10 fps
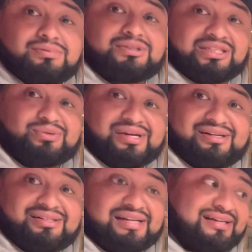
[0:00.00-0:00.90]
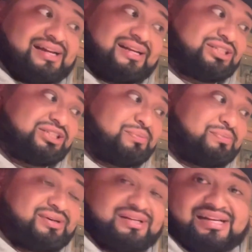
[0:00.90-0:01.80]
this right here is like a hidden gem
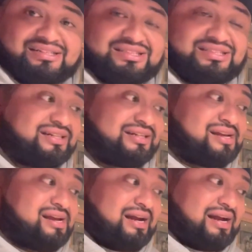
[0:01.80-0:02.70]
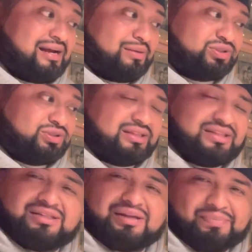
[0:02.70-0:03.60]
here in Kansas City. I
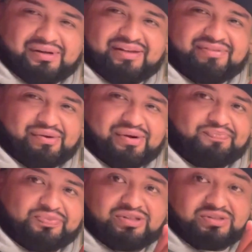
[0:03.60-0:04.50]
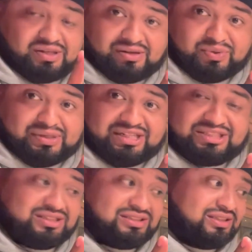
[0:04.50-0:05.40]
believe I read there's other
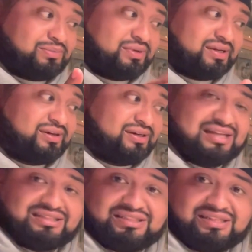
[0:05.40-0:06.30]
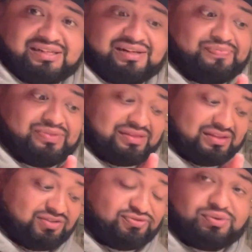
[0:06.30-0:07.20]
locations, but here in Kansas City,
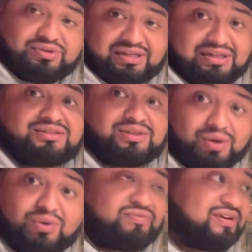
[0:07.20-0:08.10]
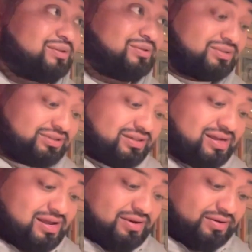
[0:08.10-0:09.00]
this food is como vato.
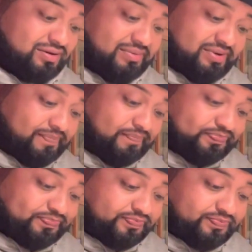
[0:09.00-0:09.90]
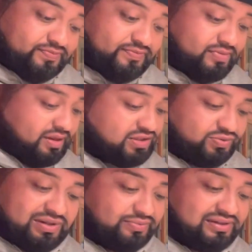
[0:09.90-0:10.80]
You know what I mean?
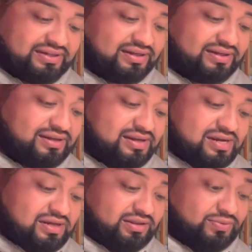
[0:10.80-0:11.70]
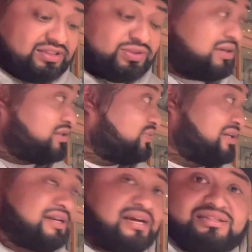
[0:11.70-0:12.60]
Really, really good. The restaurant is
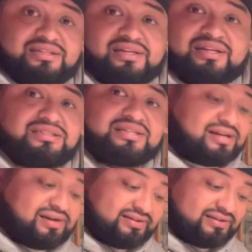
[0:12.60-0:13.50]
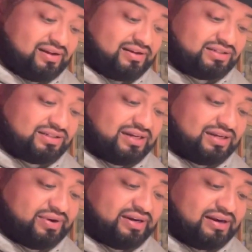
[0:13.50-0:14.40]
really nice on the inside, how it's
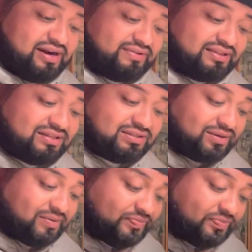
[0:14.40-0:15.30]
decorated and everything. So